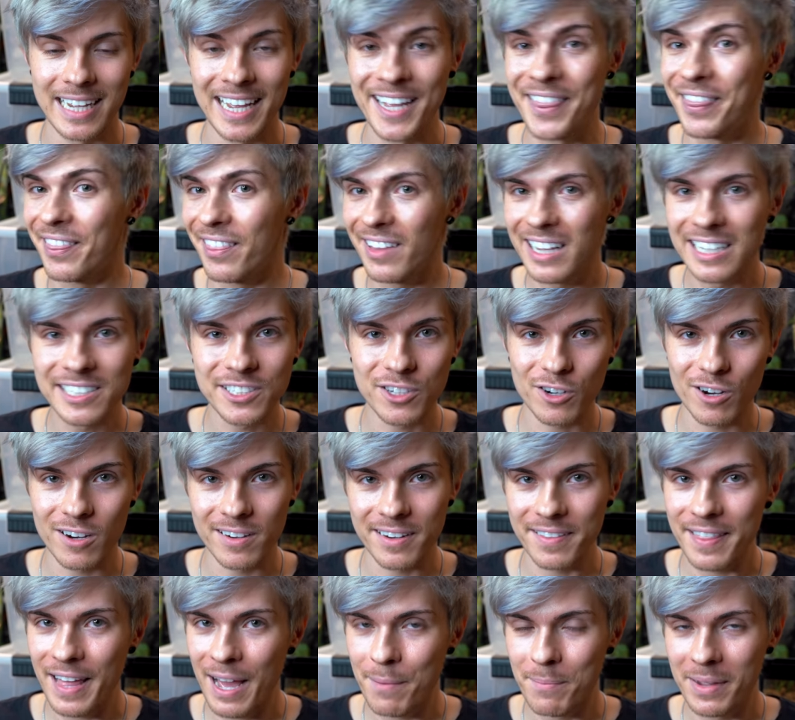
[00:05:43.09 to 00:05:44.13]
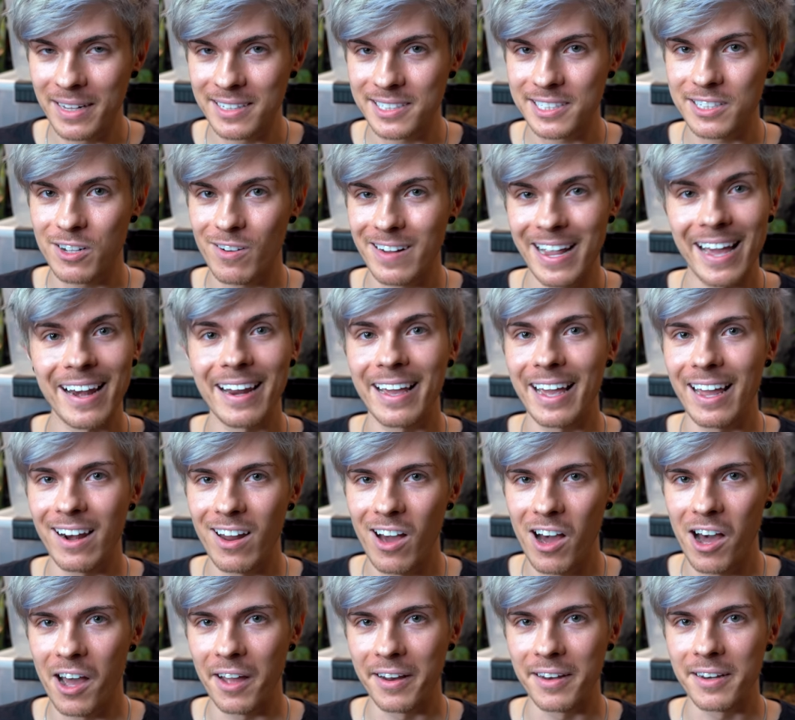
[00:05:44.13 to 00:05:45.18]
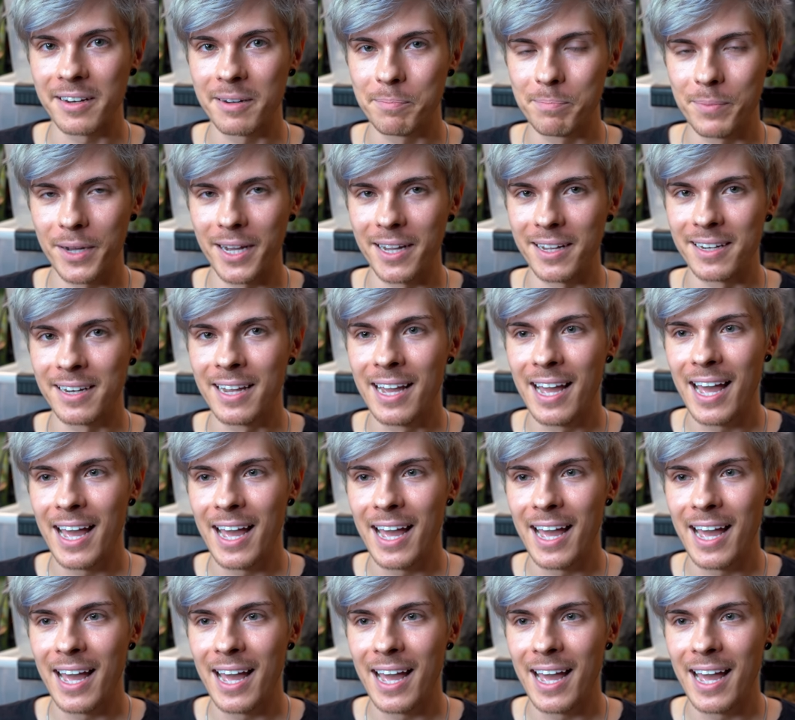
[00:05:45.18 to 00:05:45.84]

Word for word: in lizard, that means they're getting it on. But